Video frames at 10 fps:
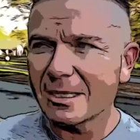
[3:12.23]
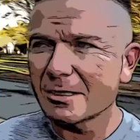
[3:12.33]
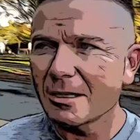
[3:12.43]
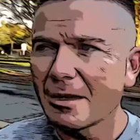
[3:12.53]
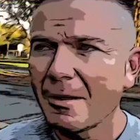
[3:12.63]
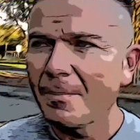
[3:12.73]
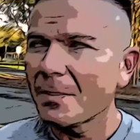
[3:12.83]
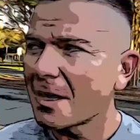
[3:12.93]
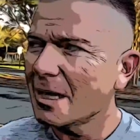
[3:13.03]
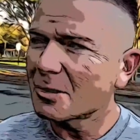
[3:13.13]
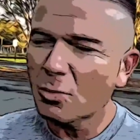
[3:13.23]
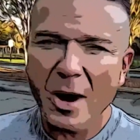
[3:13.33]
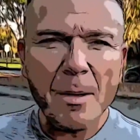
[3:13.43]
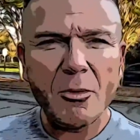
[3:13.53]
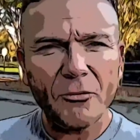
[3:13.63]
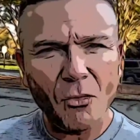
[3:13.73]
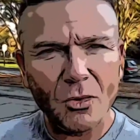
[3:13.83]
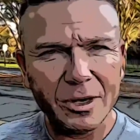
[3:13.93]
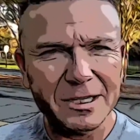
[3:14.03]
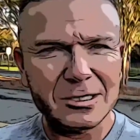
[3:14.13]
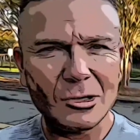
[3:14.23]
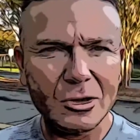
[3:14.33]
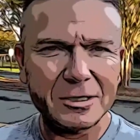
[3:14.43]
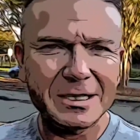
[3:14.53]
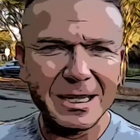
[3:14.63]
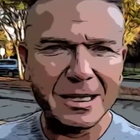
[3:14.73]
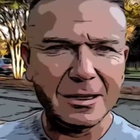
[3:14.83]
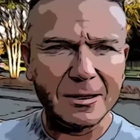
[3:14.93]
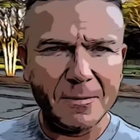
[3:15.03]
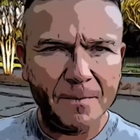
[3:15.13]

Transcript: It's, it's right before it starts to get